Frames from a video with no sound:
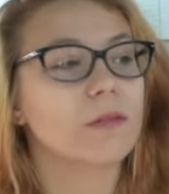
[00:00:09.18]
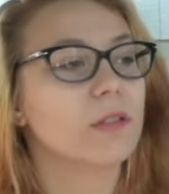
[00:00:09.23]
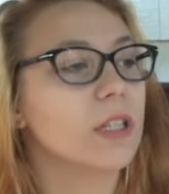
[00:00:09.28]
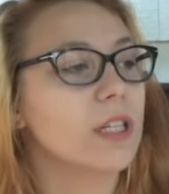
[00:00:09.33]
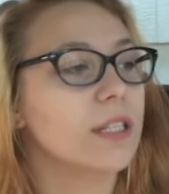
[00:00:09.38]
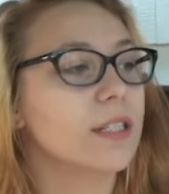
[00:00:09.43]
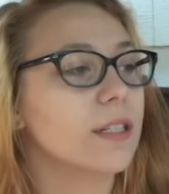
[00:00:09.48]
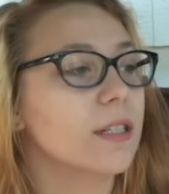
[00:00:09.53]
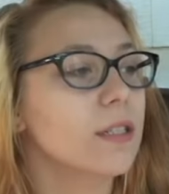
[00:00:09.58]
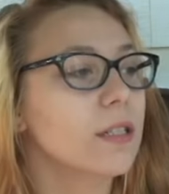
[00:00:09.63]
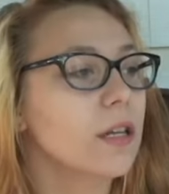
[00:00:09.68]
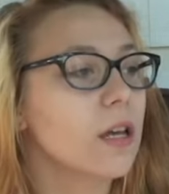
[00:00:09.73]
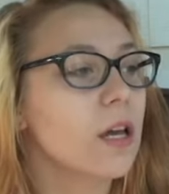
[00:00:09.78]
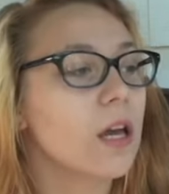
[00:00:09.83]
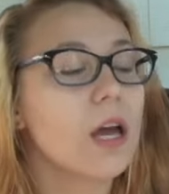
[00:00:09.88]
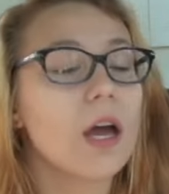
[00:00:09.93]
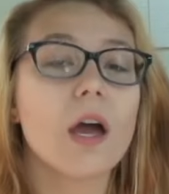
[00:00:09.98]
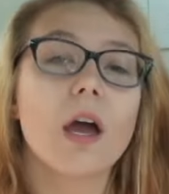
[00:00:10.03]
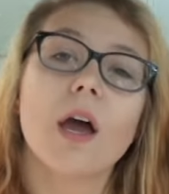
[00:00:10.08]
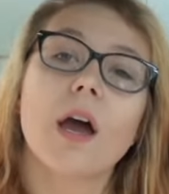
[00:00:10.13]
Decent.
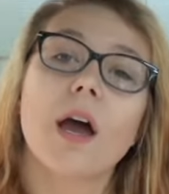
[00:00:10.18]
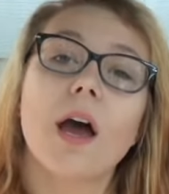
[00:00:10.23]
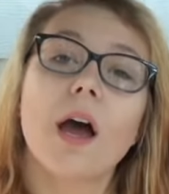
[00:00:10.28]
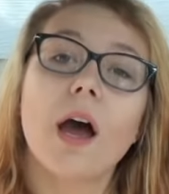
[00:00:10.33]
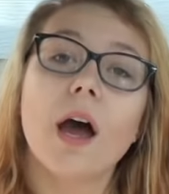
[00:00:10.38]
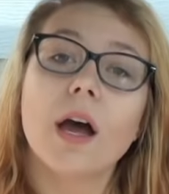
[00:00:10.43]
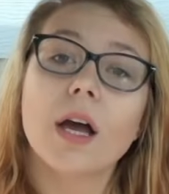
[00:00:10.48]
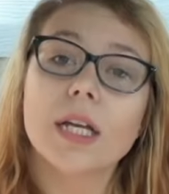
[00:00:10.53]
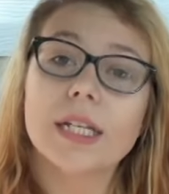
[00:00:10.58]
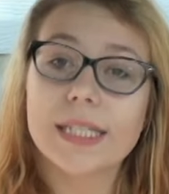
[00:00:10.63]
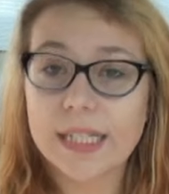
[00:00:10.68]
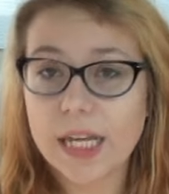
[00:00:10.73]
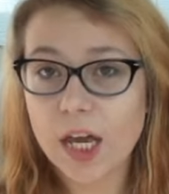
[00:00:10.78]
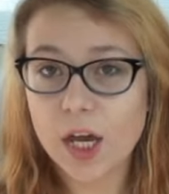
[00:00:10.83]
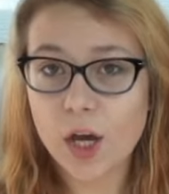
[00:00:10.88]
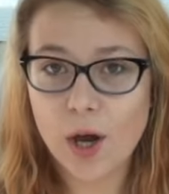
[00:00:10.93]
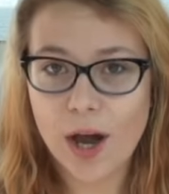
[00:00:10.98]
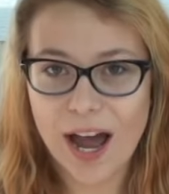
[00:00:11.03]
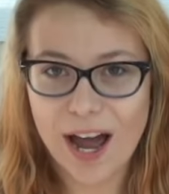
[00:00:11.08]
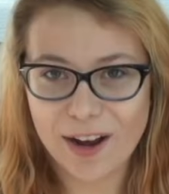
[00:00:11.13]
So,
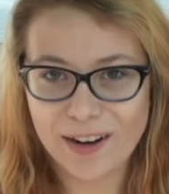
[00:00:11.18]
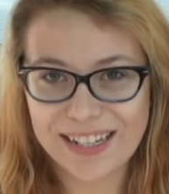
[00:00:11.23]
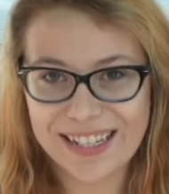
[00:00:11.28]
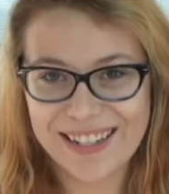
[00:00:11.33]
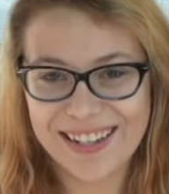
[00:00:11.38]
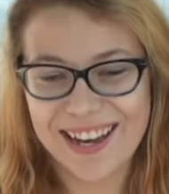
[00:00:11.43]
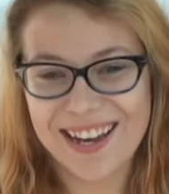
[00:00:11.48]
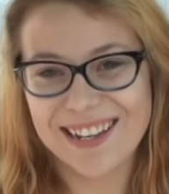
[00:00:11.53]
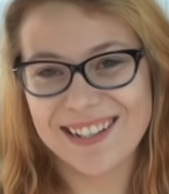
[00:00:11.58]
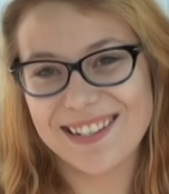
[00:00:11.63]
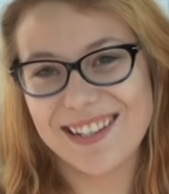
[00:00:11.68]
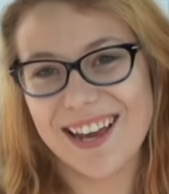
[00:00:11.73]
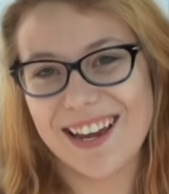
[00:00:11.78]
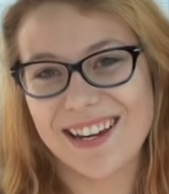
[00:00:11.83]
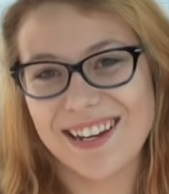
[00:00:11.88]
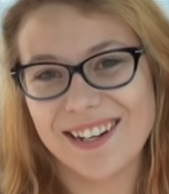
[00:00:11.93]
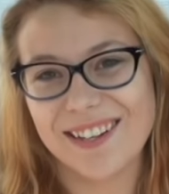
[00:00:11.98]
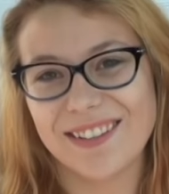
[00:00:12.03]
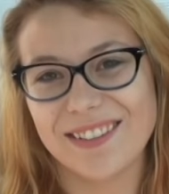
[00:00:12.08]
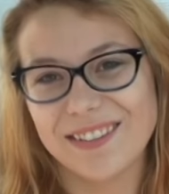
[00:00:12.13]
how are you guys? How
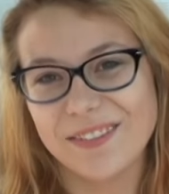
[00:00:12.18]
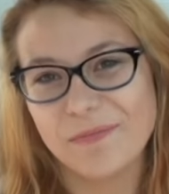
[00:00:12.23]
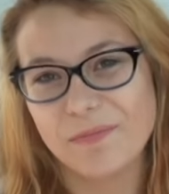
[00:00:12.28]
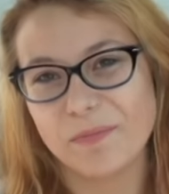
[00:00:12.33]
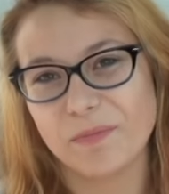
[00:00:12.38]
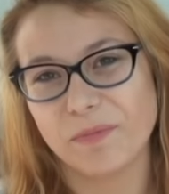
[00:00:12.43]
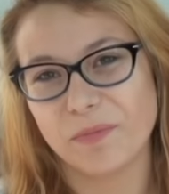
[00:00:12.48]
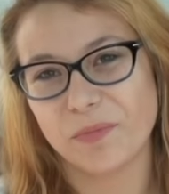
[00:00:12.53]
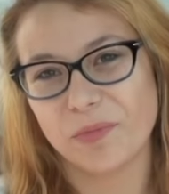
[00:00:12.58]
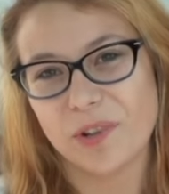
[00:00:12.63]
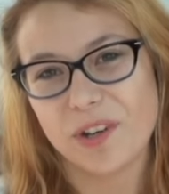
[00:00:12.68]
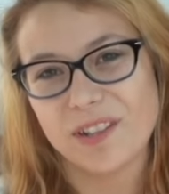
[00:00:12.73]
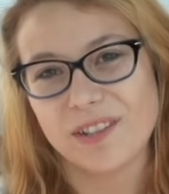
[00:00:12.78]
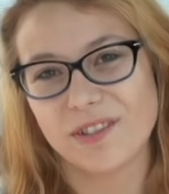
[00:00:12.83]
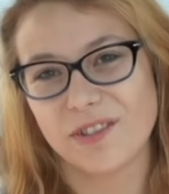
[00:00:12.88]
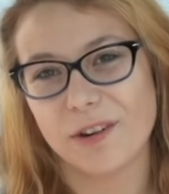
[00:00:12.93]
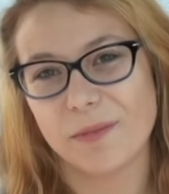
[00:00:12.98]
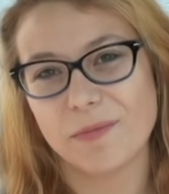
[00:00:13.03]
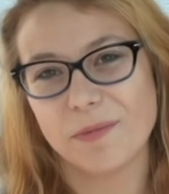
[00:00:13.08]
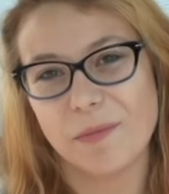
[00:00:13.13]
you doing? Bra
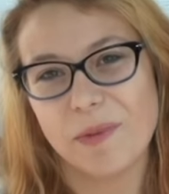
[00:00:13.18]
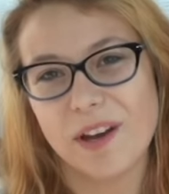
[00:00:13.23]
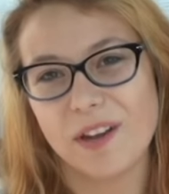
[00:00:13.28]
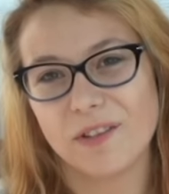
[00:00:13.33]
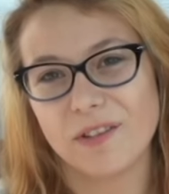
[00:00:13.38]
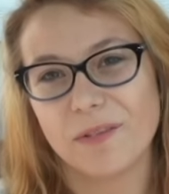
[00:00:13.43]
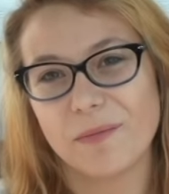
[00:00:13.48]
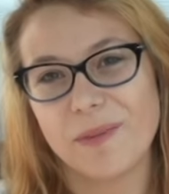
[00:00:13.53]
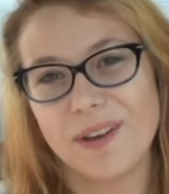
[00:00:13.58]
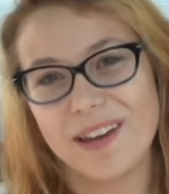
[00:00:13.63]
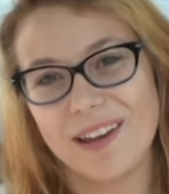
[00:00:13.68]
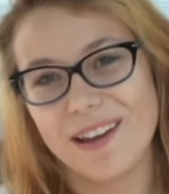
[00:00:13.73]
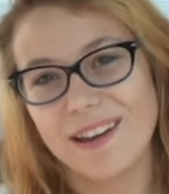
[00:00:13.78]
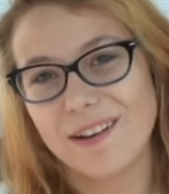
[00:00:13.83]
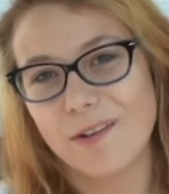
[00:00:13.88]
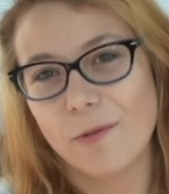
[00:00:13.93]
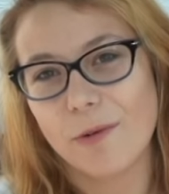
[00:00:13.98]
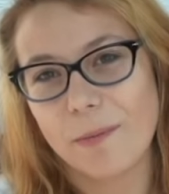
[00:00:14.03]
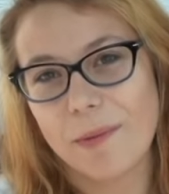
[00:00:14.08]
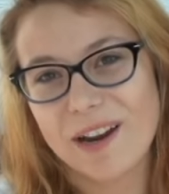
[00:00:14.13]
straps bothering me?
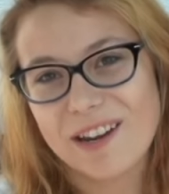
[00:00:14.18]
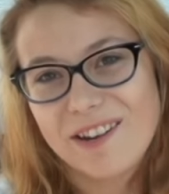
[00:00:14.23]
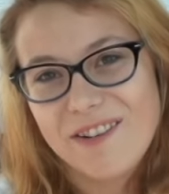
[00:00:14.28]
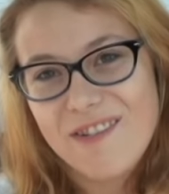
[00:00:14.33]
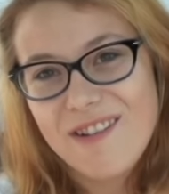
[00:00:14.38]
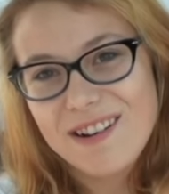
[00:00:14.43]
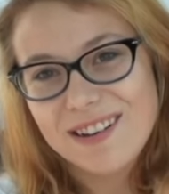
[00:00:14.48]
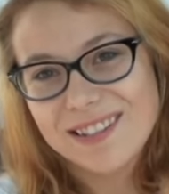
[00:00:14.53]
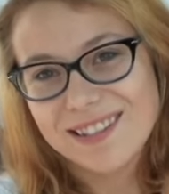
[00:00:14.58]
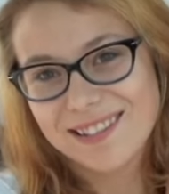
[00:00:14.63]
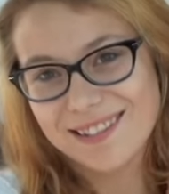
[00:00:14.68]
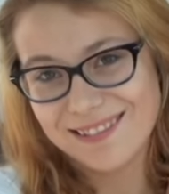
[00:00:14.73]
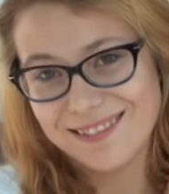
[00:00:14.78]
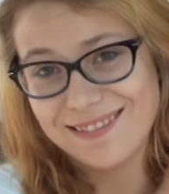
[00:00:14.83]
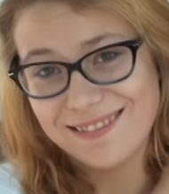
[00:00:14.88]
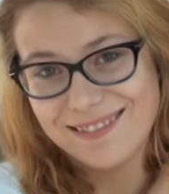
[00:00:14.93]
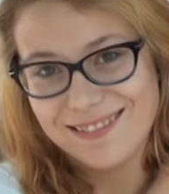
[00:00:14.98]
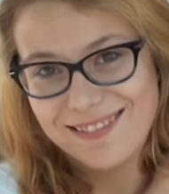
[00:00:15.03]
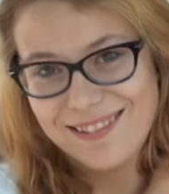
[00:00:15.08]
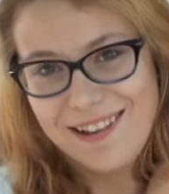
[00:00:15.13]
What about yours?